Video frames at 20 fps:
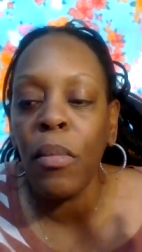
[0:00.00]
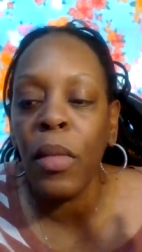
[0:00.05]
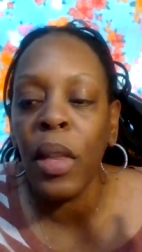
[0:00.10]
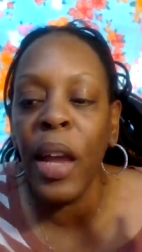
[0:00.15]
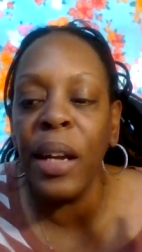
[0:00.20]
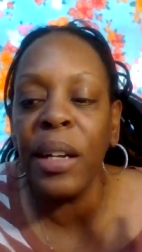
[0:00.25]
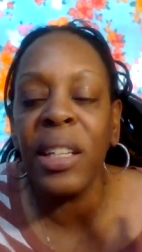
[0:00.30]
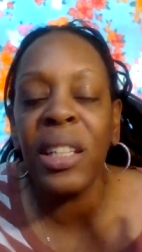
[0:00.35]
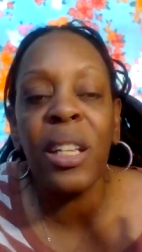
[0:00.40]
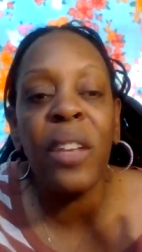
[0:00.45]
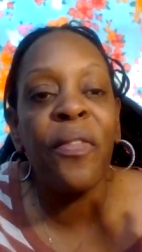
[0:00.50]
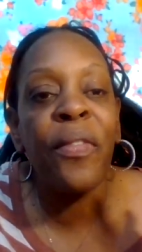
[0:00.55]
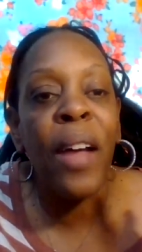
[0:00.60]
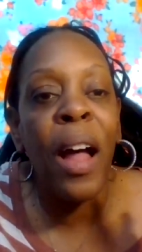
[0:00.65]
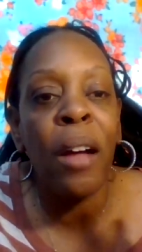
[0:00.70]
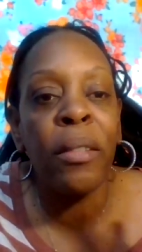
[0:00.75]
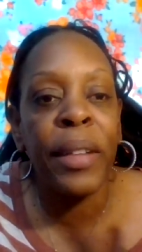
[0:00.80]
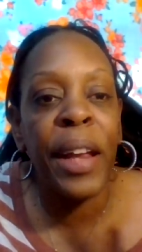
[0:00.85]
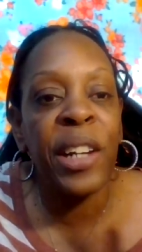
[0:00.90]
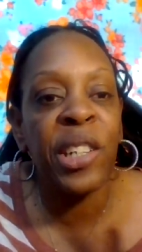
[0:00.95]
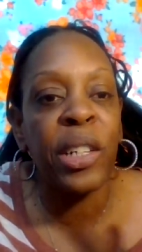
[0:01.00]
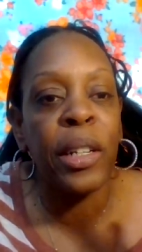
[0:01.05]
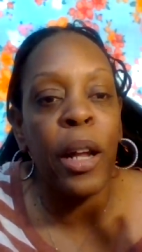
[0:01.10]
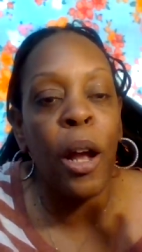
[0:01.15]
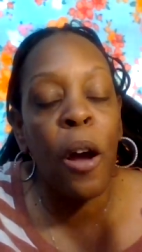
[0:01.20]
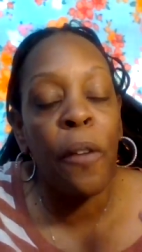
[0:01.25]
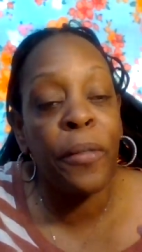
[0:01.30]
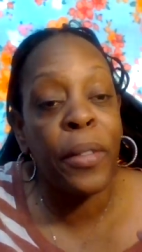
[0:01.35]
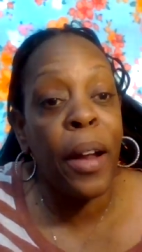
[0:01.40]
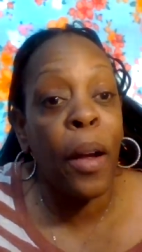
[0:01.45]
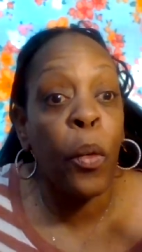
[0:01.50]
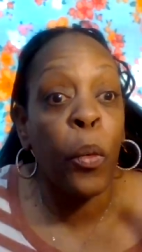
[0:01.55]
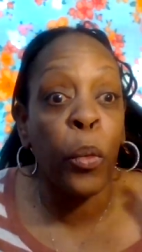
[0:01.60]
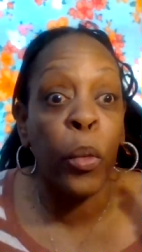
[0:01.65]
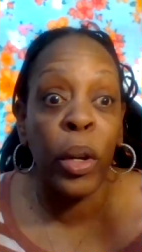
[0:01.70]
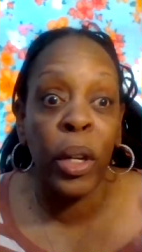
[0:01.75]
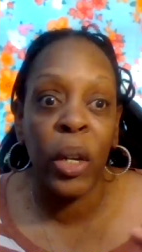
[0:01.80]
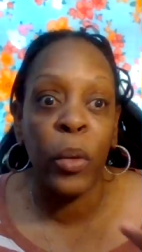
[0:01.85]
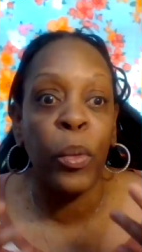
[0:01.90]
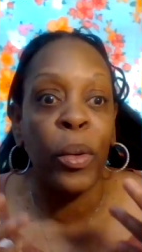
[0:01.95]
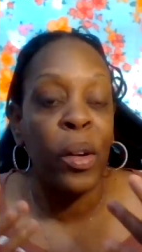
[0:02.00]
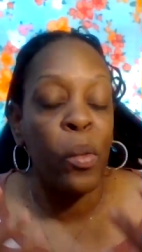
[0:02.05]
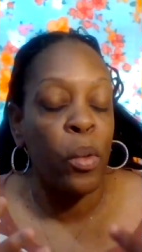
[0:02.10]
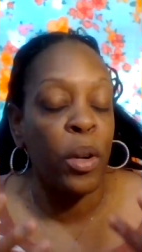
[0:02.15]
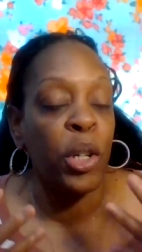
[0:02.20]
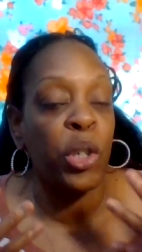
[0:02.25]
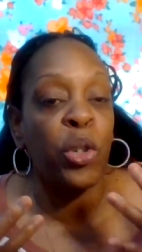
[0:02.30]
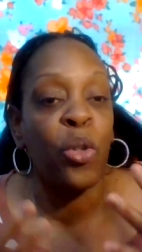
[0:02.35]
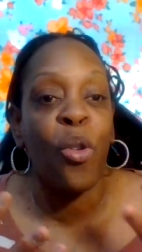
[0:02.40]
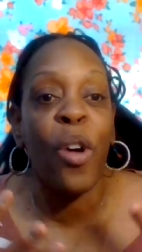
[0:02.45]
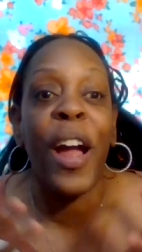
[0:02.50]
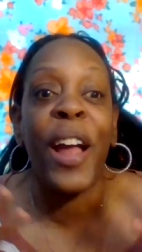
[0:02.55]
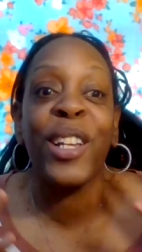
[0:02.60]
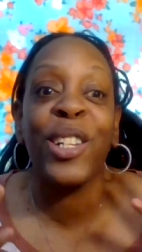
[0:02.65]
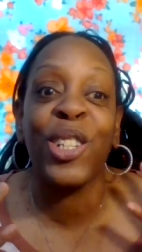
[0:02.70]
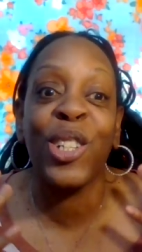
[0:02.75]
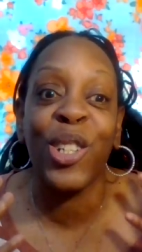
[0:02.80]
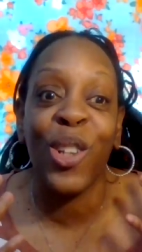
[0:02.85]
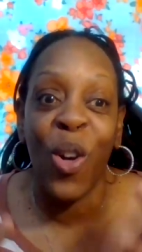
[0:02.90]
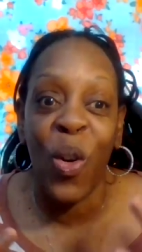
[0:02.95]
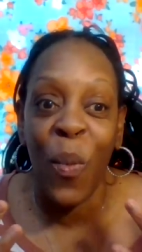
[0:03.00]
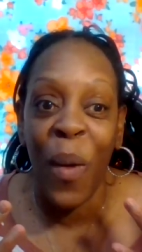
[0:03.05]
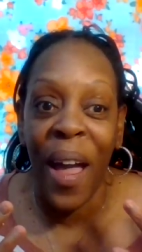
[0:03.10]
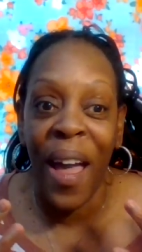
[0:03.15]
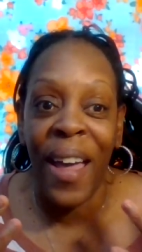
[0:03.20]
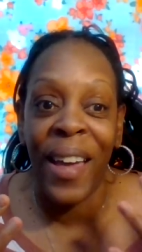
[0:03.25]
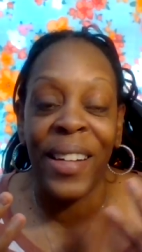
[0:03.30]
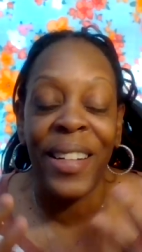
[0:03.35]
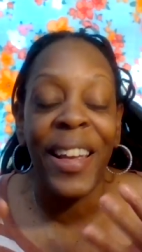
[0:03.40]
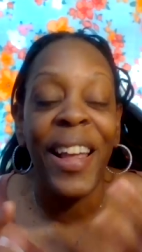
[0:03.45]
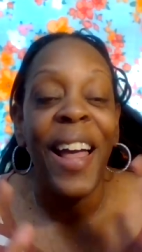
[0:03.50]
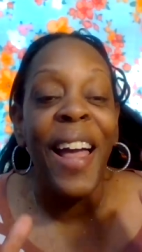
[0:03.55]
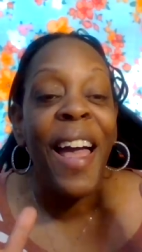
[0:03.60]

and it's the foundation that I really really want to try so bad